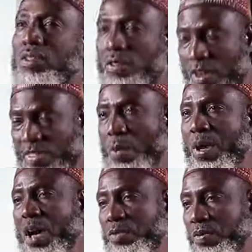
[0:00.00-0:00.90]
Just like we
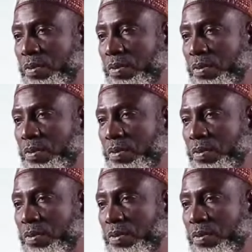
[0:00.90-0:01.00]
have